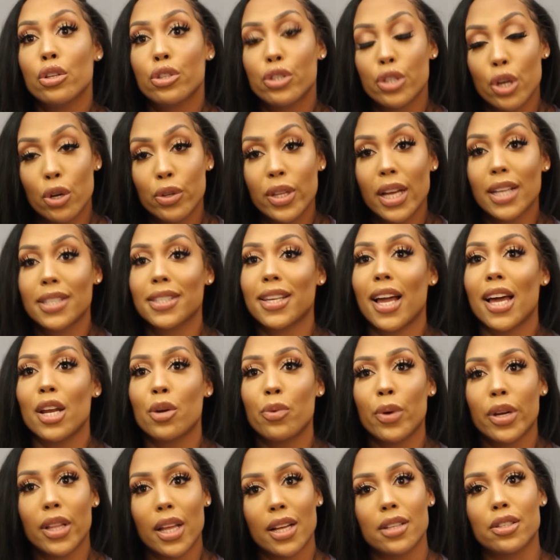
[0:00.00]
So that's kind of
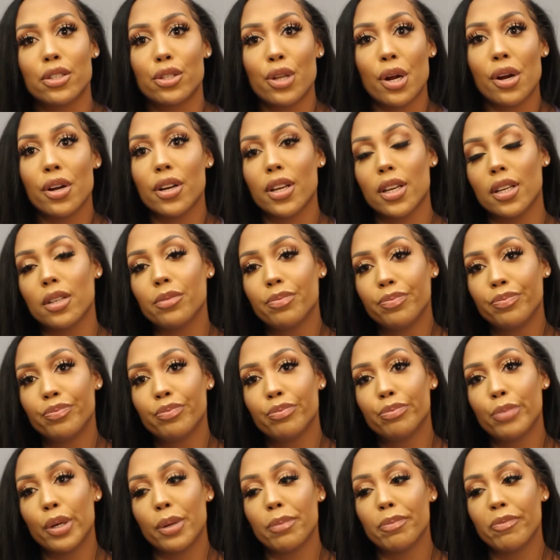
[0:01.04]
where that started.
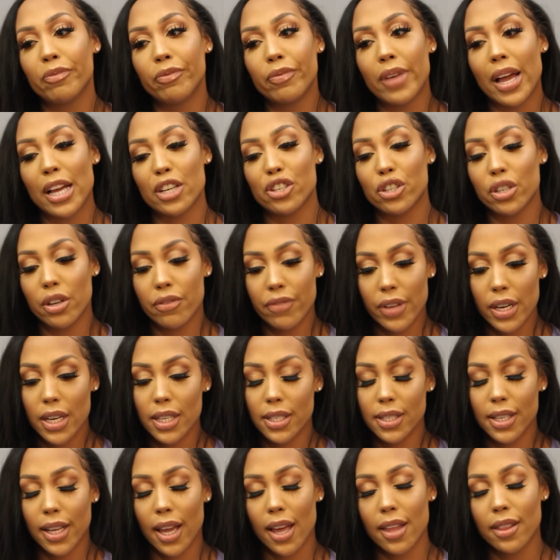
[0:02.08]
Put fashion and
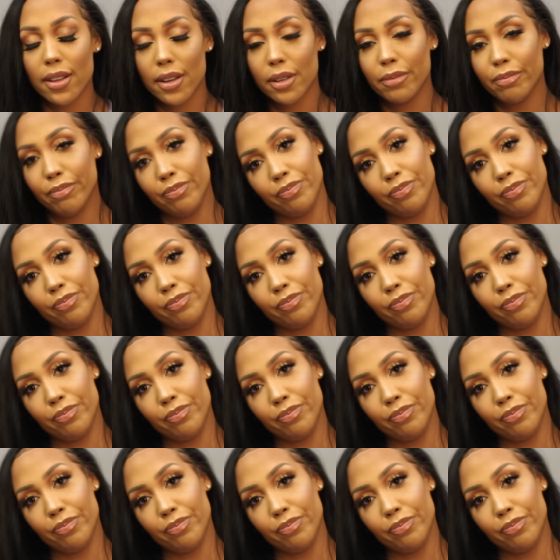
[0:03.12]
fitness together.